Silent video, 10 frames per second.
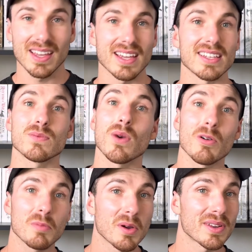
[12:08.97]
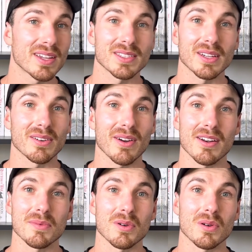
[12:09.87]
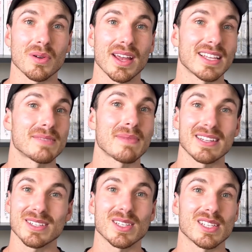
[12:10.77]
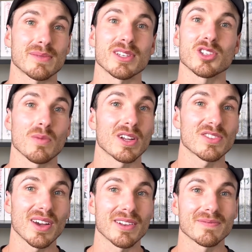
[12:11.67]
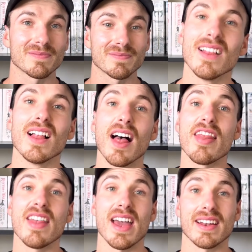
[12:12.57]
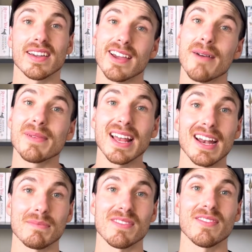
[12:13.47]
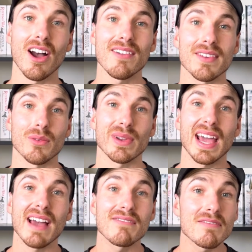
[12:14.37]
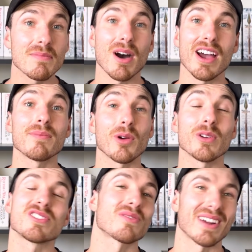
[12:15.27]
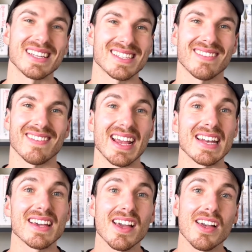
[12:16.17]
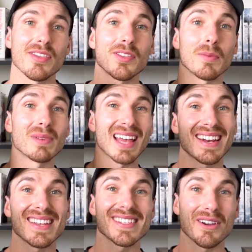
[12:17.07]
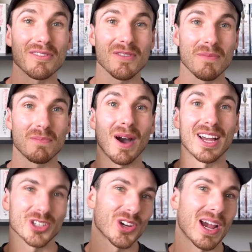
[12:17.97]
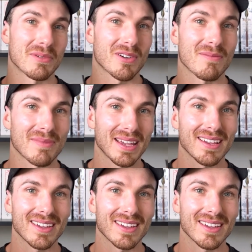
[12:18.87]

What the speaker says: His world building's incredible and his magic systems are so much fun. Then, coming at number 5, we have my most recent read, The Blade Itself by Joe Abercrombie.